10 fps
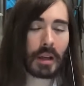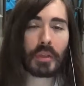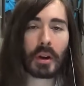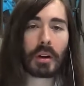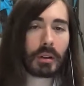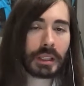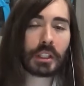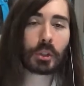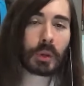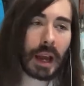their
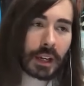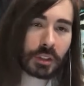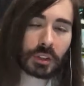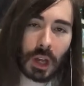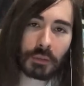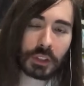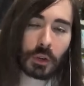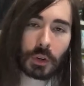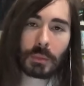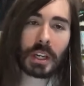initial reaction is obviously
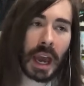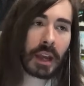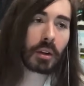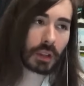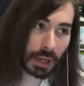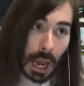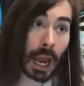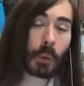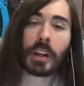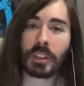going to be anger, like,
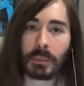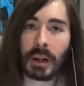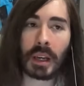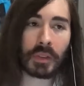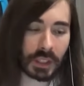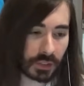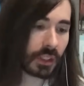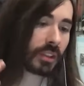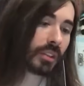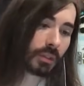I wasted money on this
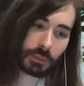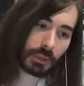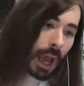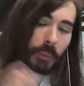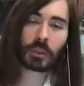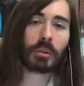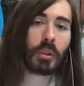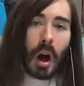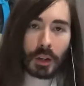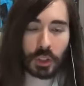is absolute
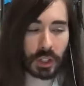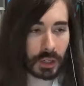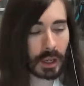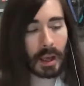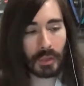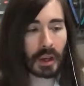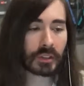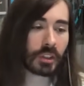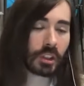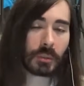dog shit, thus
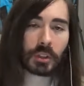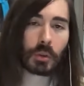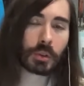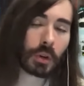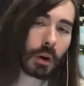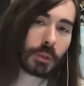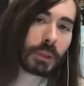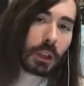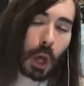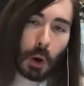the cinema scores would always
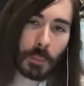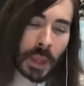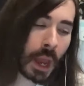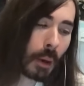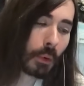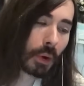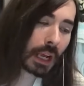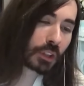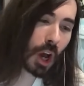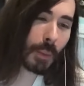be low. But when
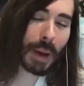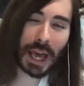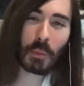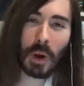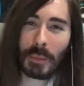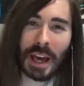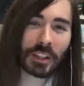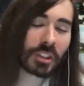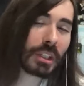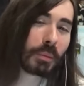I saw Madam Web had
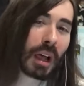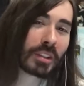a C+,